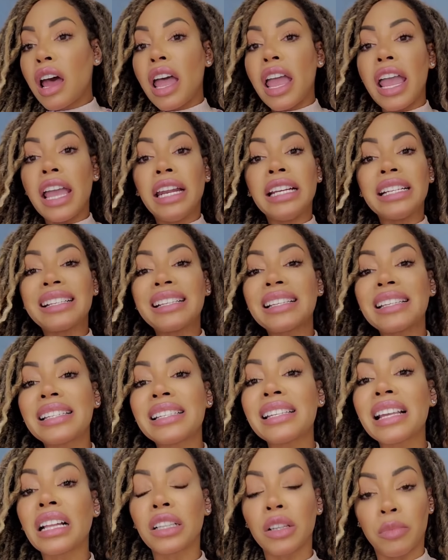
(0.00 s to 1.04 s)
and it's
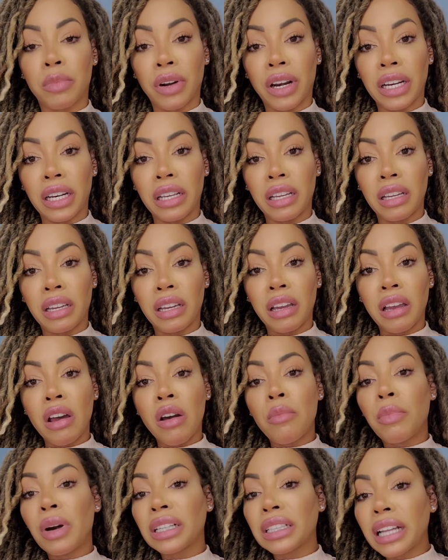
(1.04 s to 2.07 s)
celebrated.
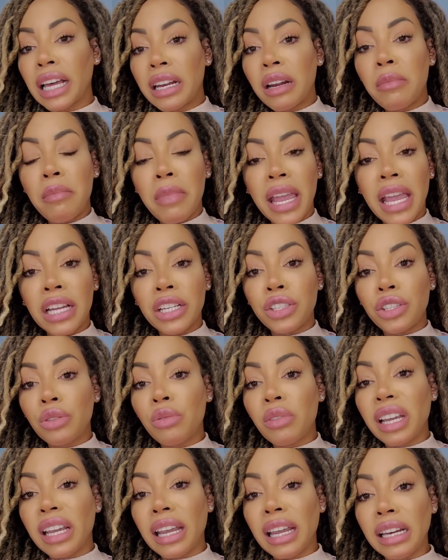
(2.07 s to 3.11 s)
But let a man
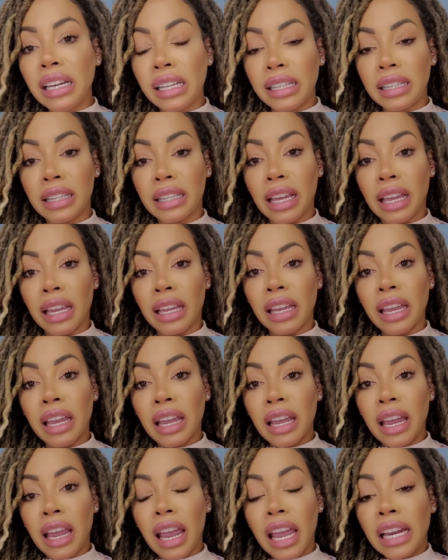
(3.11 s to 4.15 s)
do anything
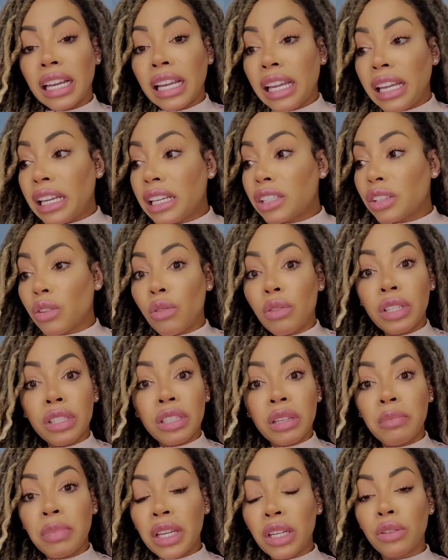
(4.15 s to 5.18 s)
and he is going
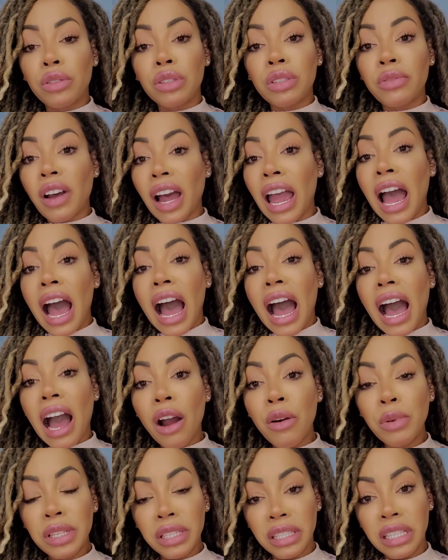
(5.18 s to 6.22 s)
to be crucified.
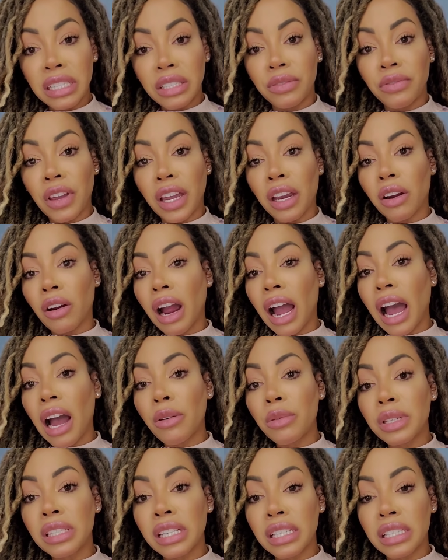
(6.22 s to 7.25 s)
How is this fair?
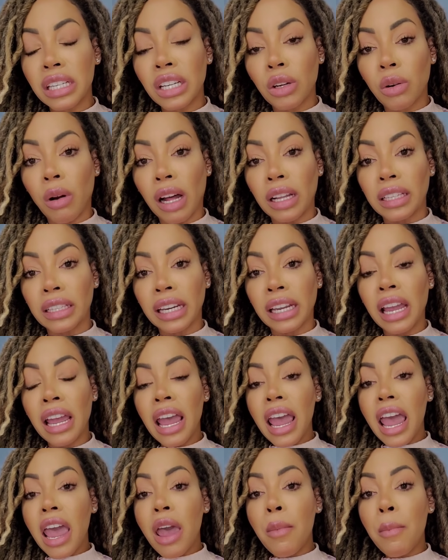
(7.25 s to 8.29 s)
How is this equality?
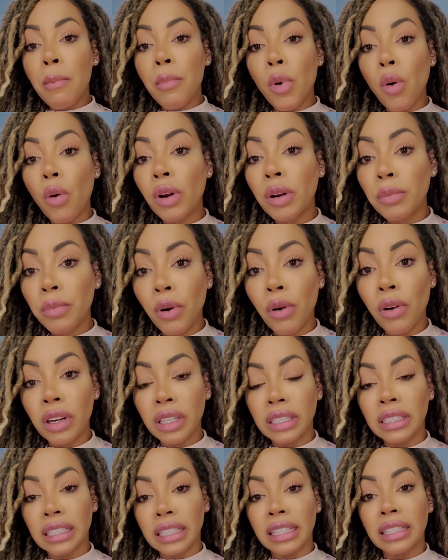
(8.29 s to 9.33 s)
And more
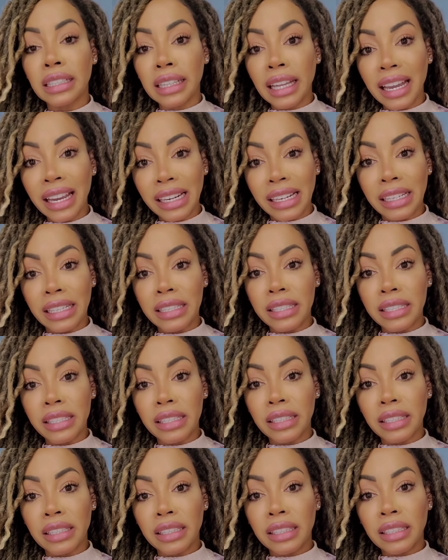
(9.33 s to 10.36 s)
importantly, ladies,
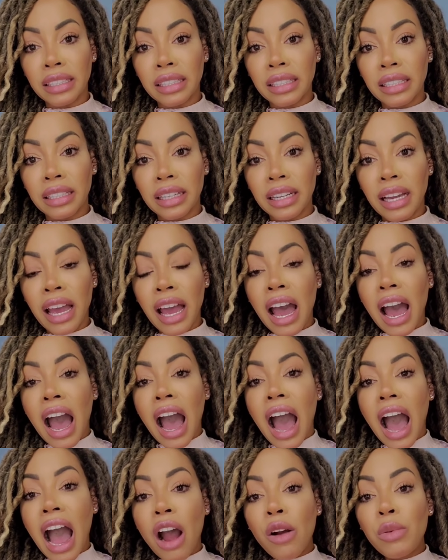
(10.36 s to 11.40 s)

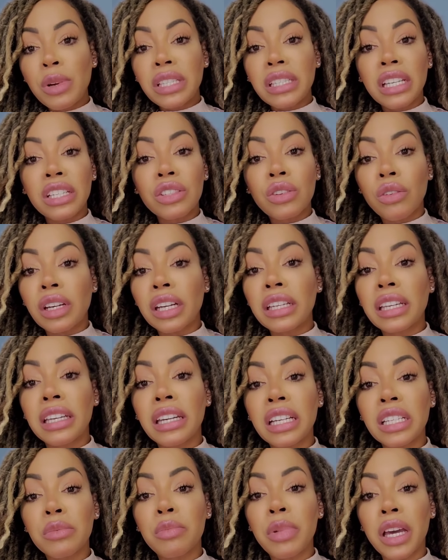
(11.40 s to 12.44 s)
how is this going to get
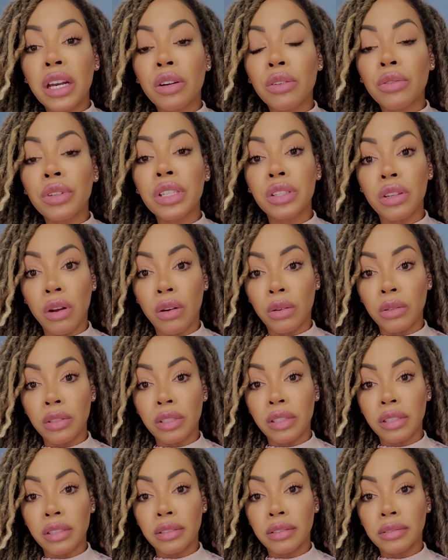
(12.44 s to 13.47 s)
us better
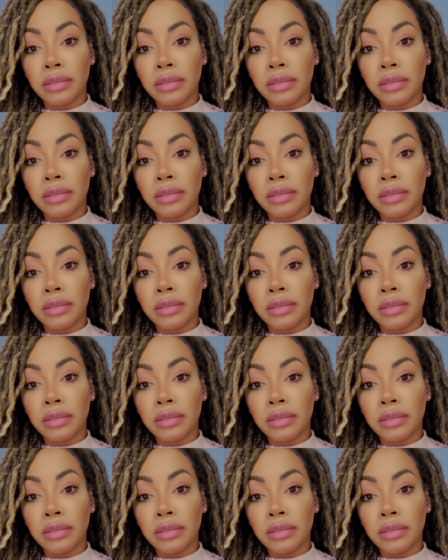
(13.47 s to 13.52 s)
results?